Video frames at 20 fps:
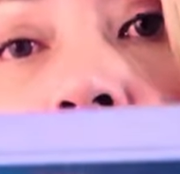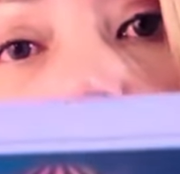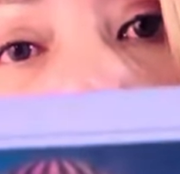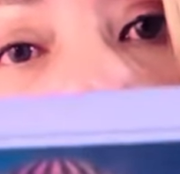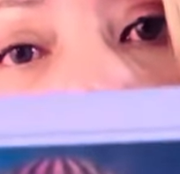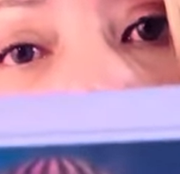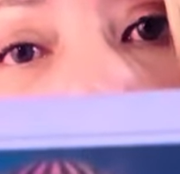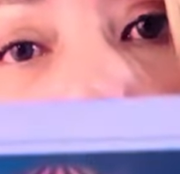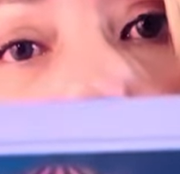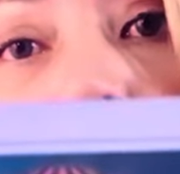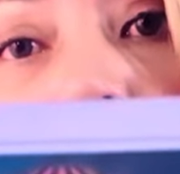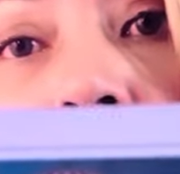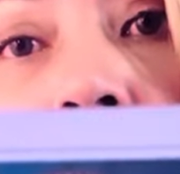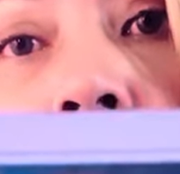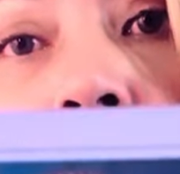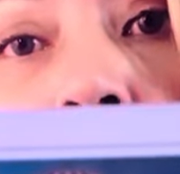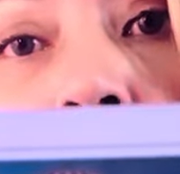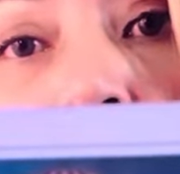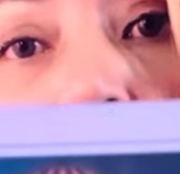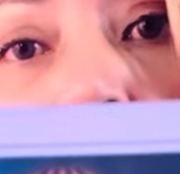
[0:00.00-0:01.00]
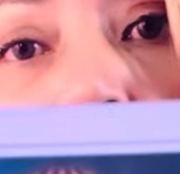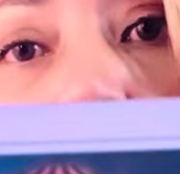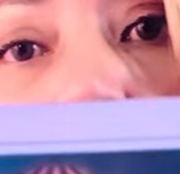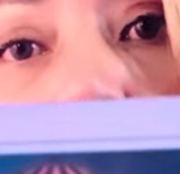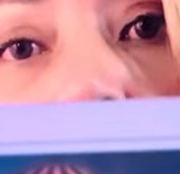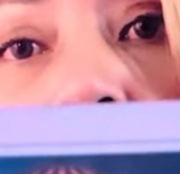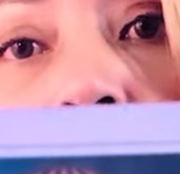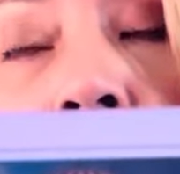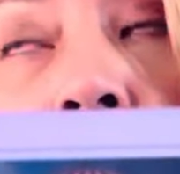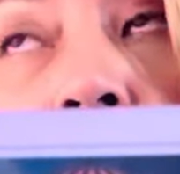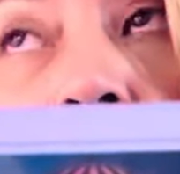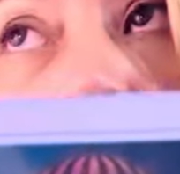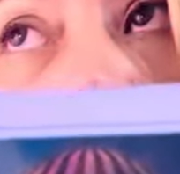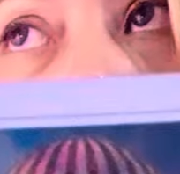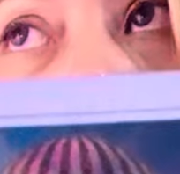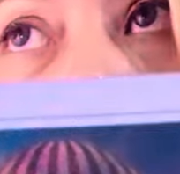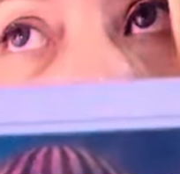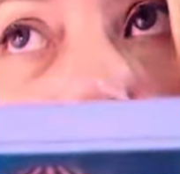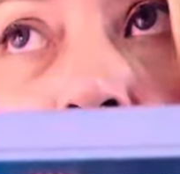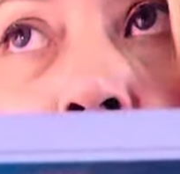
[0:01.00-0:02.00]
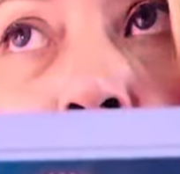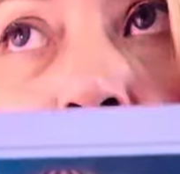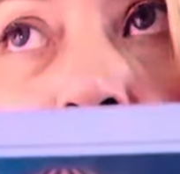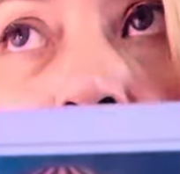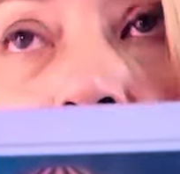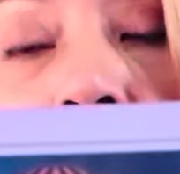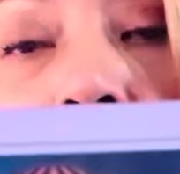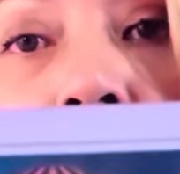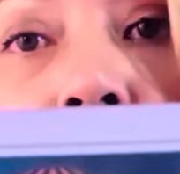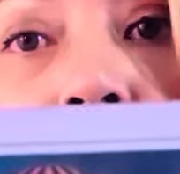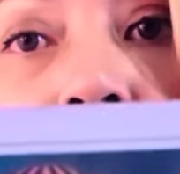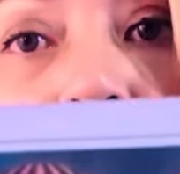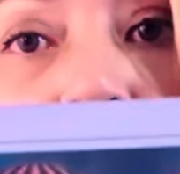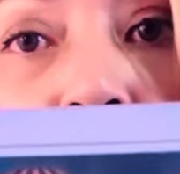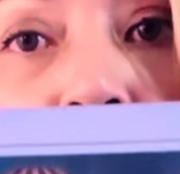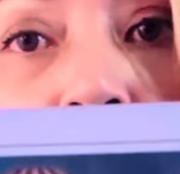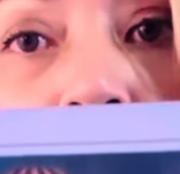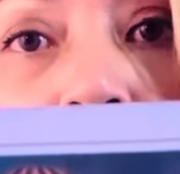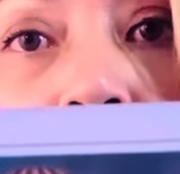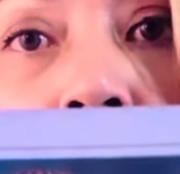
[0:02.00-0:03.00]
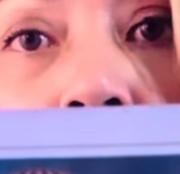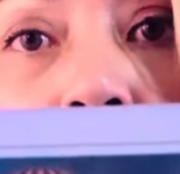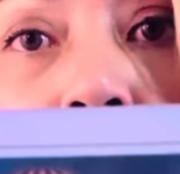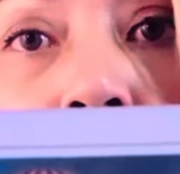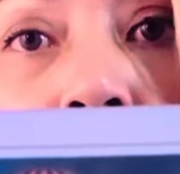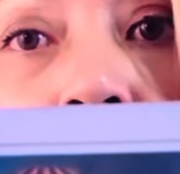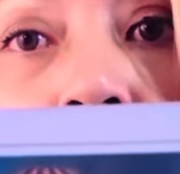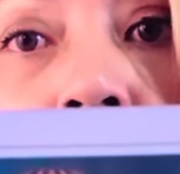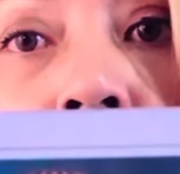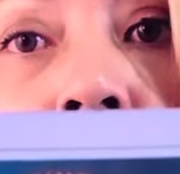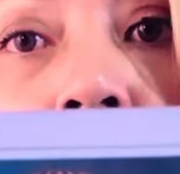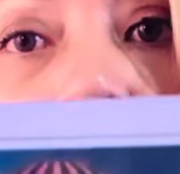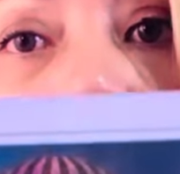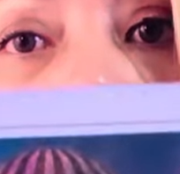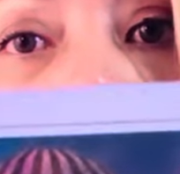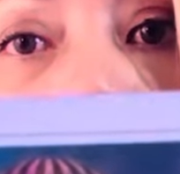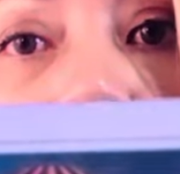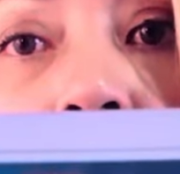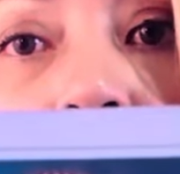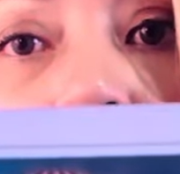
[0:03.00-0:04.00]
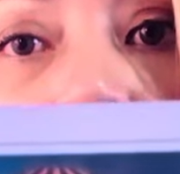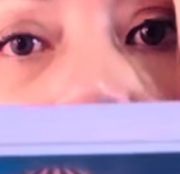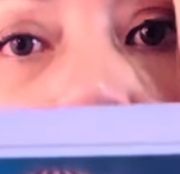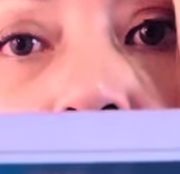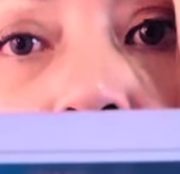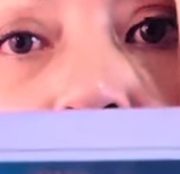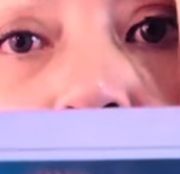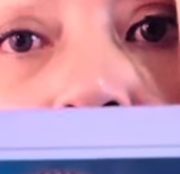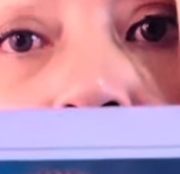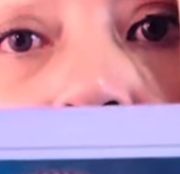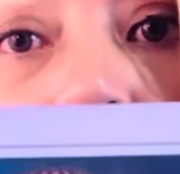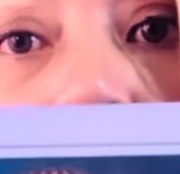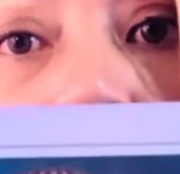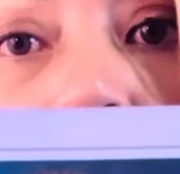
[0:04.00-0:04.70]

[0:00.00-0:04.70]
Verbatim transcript: very beginning. Very proud of what you've become. And I think this person